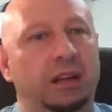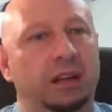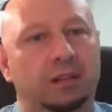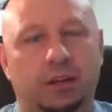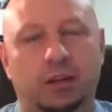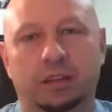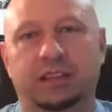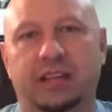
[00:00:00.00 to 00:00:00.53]

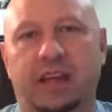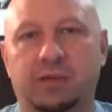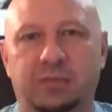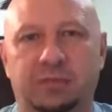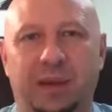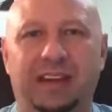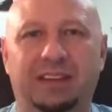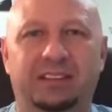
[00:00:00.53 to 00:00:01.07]
Good times,
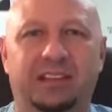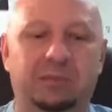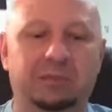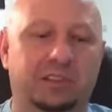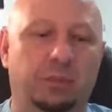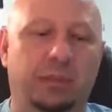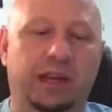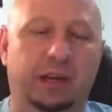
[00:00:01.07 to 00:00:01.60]
bad
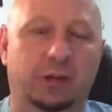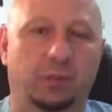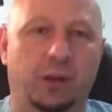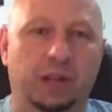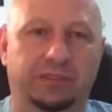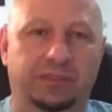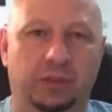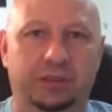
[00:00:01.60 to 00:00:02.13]
times. No matter what,
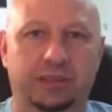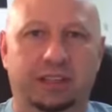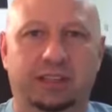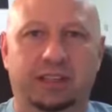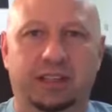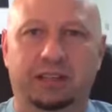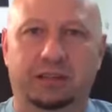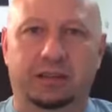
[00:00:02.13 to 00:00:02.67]
if they're an
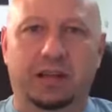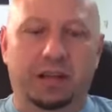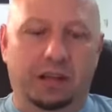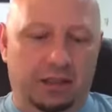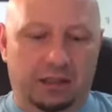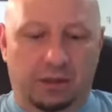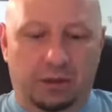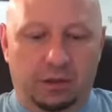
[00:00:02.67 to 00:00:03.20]
addict,
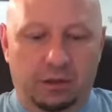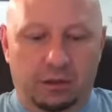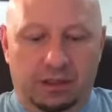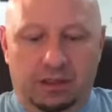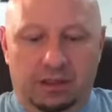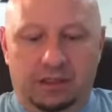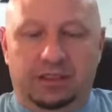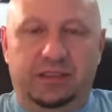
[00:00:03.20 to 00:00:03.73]
you know,
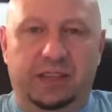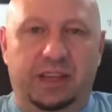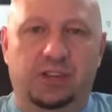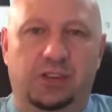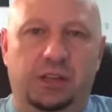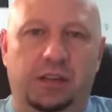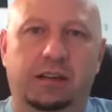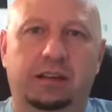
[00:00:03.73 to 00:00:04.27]
an
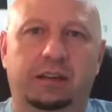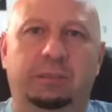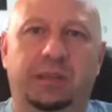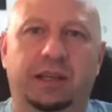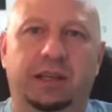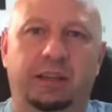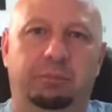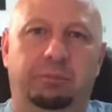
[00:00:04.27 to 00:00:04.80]
addiction, I'm going to
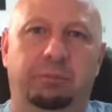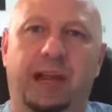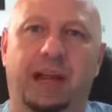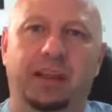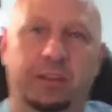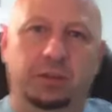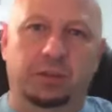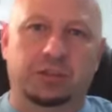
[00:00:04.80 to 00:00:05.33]
be by
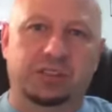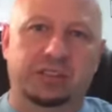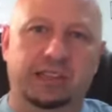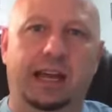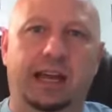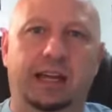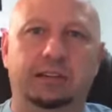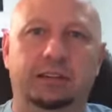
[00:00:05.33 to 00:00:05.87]
their
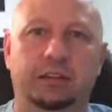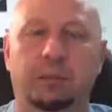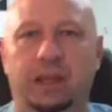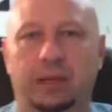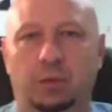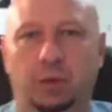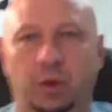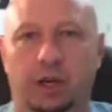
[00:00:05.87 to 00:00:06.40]
side no
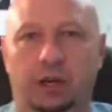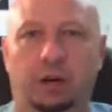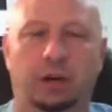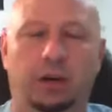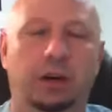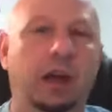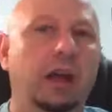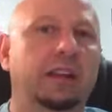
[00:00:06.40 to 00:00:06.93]
matter what.
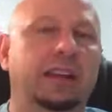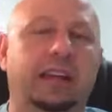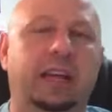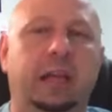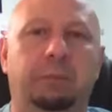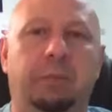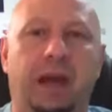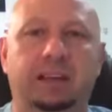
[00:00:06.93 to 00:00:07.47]
Or they
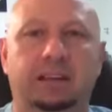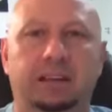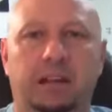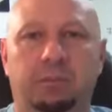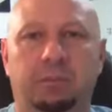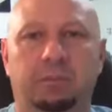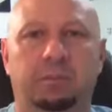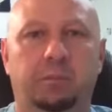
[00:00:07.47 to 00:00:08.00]
keep ending
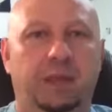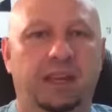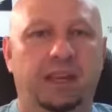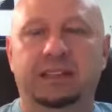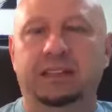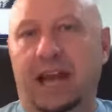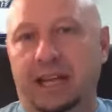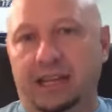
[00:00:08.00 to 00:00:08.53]
up in
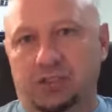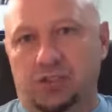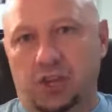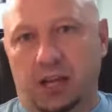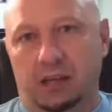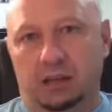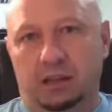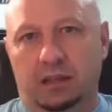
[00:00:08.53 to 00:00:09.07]
and out of
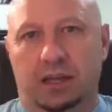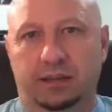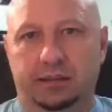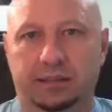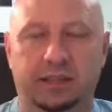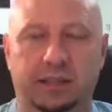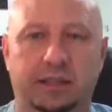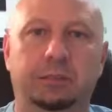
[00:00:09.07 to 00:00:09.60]
jail all the
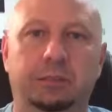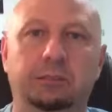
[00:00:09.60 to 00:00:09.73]
time.